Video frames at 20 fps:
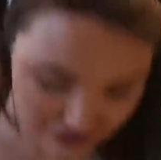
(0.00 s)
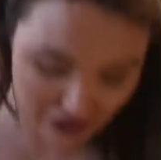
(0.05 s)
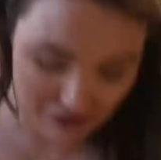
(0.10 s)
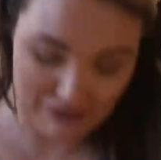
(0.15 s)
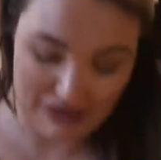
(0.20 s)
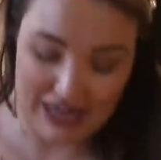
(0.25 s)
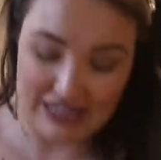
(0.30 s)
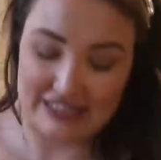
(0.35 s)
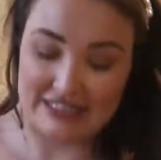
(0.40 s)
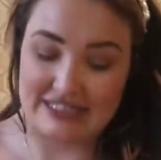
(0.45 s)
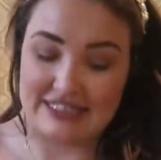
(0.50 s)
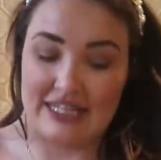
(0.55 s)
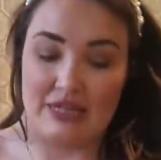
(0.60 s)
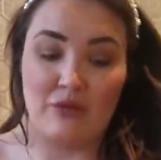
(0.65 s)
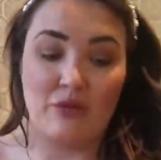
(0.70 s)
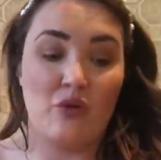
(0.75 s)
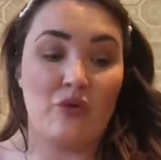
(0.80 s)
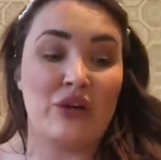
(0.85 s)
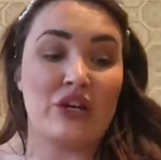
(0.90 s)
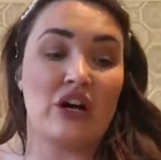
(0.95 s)
We don't matter, does it?
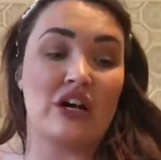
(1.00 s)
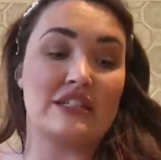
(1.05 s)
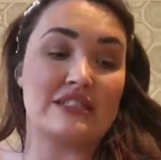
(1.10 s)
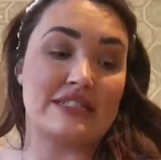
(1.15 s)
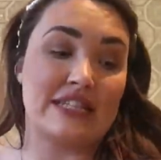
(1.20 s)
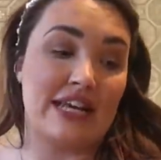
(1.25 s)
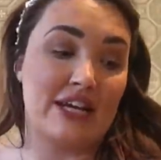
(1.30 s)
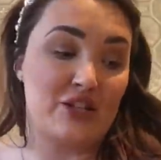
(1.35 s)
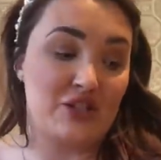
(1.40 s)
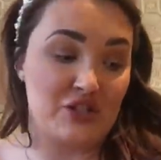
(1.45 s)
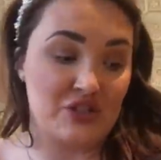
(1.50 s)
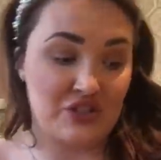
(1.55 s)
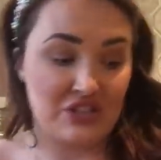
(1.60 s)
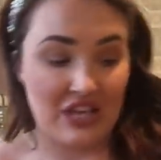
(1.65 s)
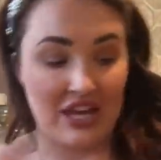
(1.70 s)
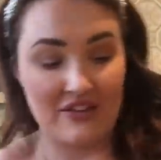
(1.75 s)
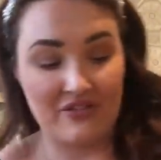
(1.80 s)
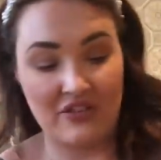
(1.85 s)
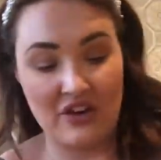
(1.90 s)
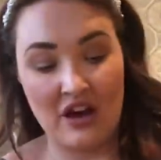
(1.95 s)
We're all in isolation
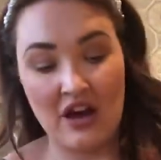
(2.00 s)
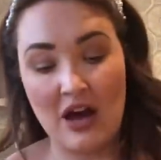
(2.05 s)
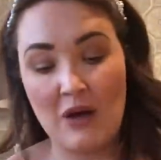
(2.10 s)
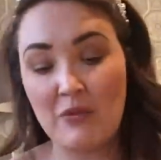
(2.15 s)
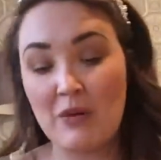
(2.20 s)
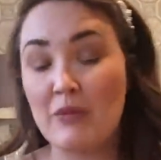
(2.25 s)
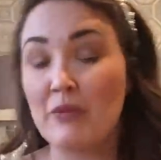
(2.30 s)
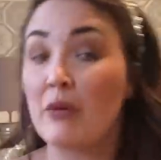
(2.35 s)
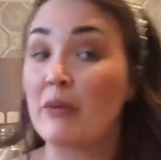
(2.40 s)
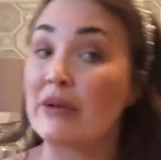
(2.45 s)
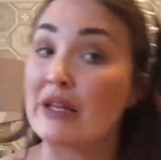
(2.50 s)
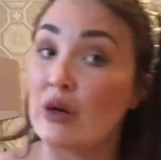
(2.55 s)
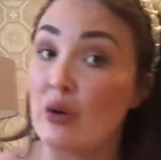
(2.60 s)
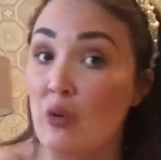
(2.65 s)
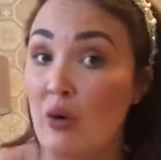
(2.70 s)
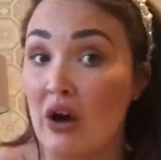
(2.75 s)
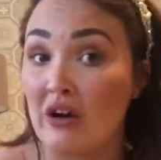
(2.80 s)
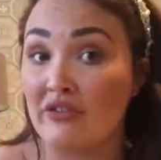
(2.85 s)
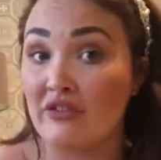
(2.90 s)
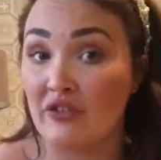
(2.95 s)
together and we're probably
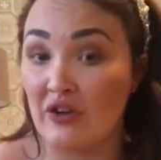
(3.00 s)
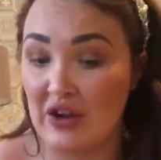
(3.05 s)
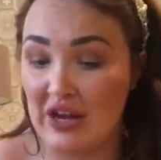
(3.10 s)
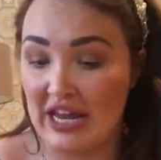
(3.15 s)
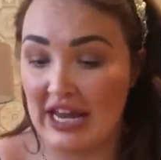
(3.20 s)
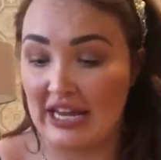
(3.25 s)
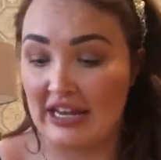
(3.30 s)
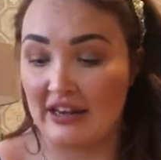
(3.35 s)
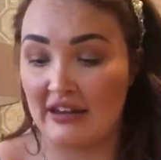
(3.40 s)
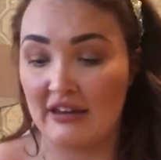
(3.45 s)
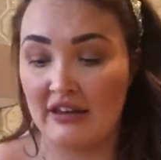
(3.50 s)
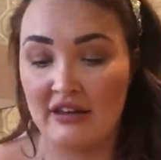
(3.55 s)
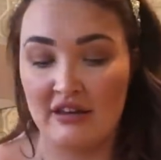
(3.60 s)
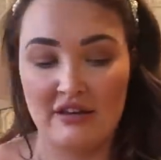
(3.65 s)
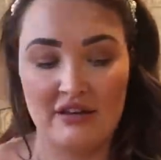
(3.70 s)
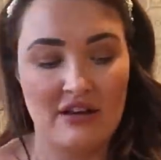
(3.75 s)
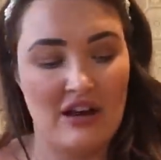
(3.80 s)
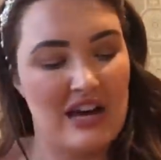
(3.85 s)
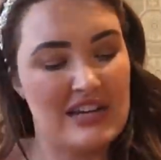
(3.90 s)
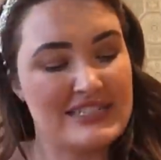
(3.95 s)
all overeating.
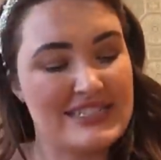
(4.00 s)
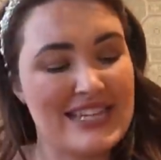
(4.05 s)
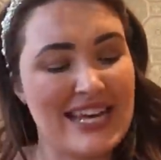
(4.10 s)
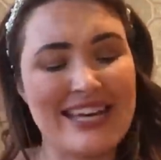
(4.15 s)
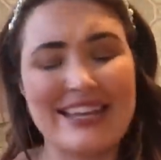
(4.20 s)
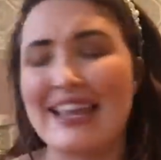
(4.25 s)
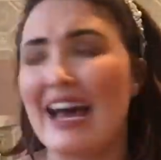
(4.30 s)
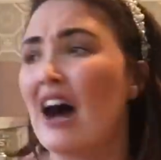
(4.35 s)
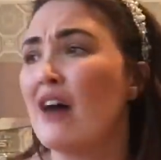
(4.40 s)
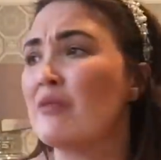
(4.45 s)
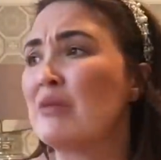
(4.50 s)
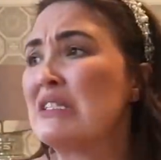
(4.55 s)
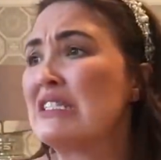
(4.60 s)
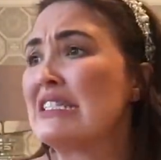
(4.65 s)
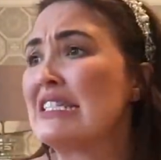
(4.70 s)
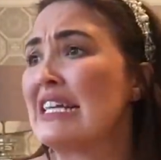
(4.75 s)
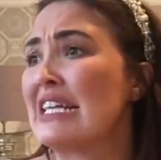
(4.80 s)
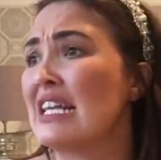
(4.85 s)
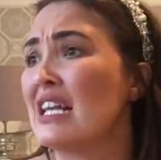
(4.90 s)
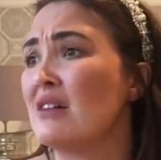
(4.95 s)
I say that, I've been
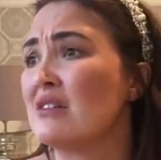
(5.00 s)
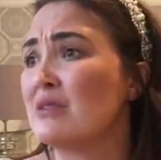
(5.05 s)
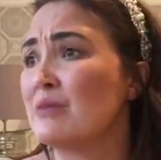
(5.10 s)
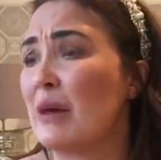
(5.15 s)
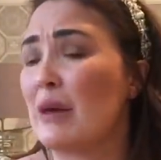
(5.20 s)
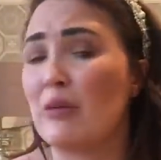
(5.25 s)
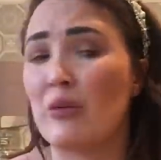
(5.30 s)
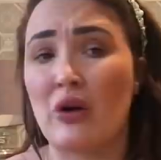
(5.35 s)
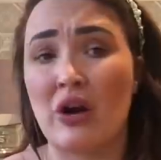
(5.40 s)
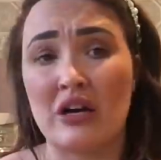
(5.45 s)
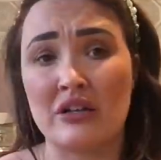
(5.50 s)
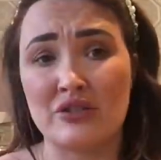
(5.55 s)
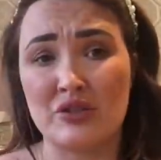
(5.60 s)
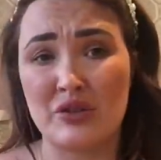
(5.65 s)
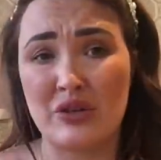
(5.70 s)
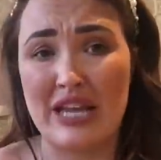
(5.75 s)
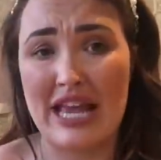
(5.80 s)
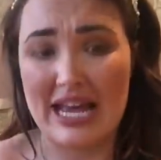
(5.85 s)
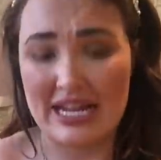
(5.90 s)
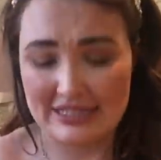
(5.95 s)
seeing loads of people going
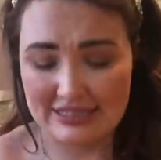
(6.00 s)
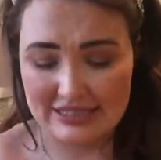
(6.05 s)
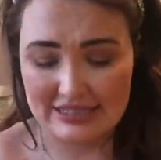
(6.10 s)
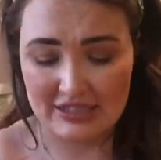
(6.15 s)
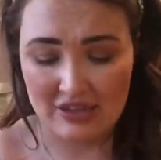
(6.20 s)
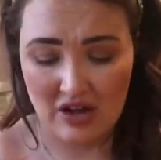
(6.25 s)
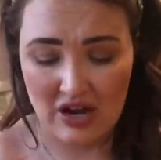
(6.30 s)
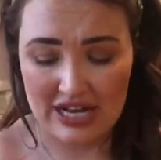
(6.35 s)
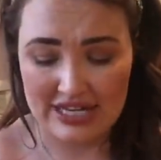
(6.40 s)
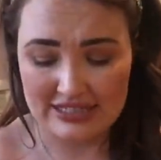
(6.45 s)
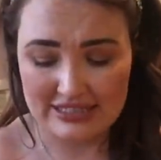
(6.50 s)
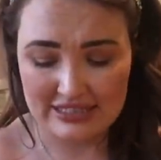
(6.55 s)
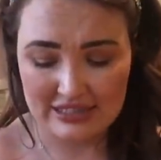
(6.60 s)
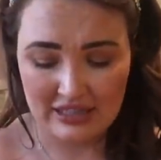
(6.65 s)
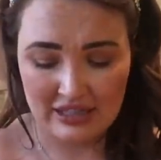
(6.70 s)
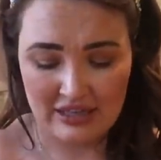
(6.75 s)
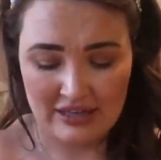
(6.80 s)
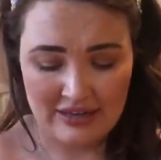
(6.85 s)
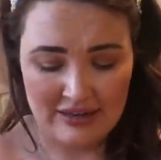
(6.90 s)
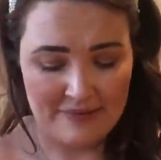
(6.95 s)
doing exercise.
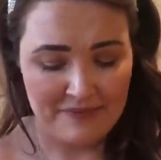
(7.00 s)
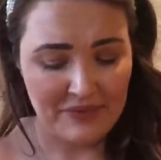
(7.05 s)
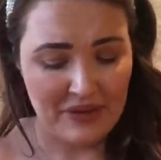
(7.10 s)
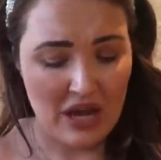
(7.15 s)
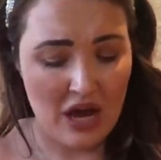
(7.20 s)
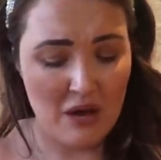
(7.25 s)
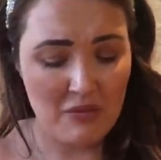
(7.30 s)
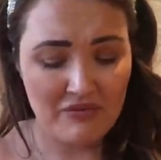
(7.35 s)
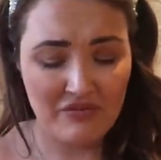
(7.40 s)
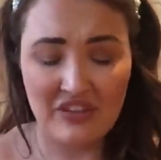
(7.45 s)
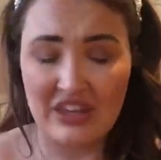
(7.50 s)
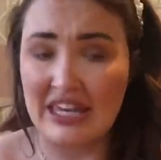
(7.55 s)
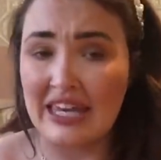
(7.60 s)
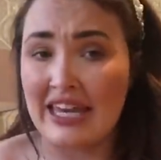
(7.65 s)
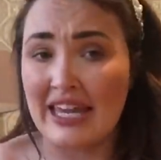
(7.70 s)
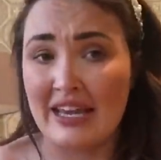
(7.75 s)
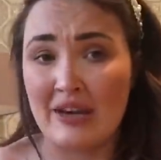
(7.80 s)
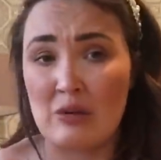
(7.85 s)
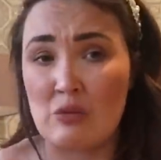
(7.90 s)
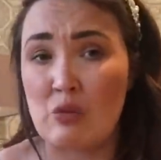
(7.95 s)
I'm
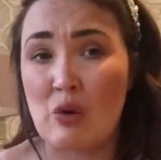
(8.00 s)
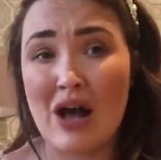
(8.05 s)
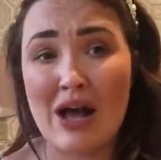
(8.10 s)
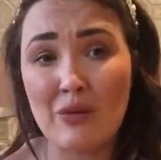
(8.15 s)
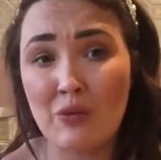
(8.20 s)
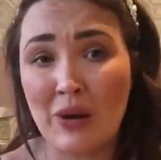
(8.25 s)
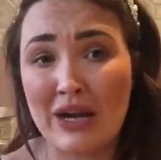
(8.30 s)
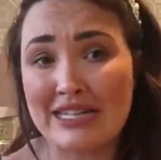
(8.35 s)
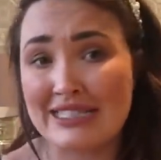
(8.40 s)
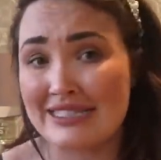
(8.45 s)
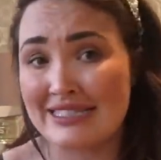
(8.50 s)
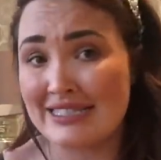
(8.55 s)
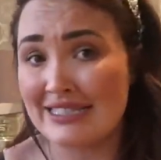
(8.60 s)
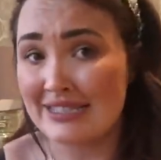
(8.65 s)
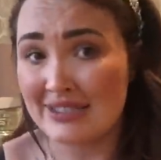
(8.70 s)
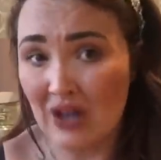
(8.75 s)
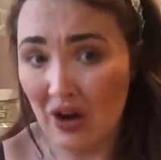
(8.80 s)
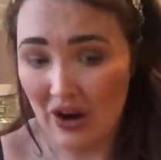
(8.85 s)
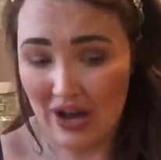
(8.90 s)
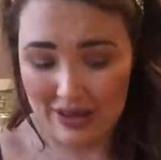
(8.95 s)
thinking, why waste this
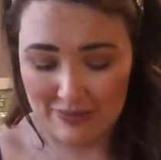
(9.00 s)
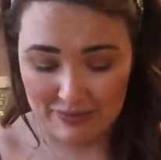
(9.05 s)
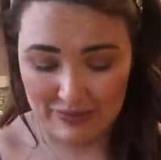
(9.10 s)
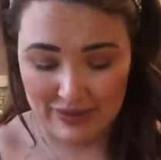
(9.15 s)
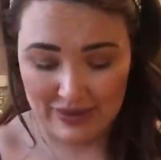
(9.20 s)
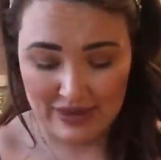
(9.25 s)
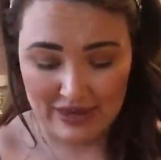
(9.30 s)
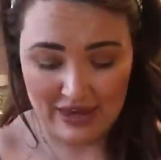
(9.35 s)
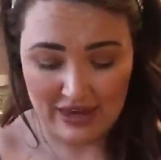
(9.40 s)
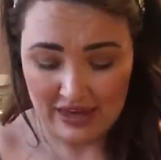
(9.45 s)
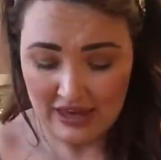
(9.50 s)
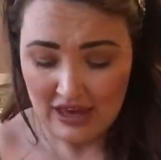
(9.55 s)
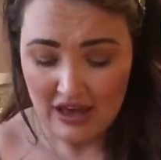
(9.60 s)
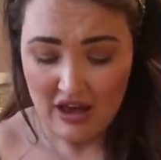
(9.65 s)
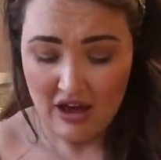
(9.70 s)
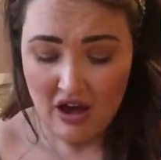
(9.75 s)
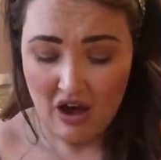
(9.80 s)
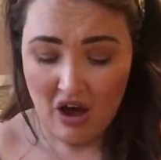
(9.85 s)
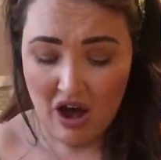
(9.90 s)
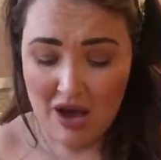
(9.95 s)
time?
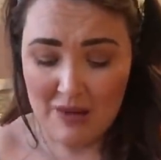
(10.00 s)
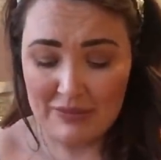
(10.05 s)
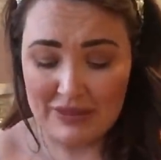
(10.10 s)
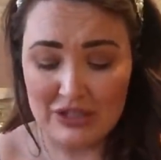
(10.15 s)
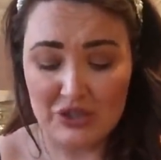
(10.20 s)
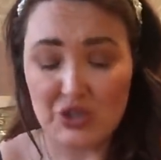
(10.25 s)
I'm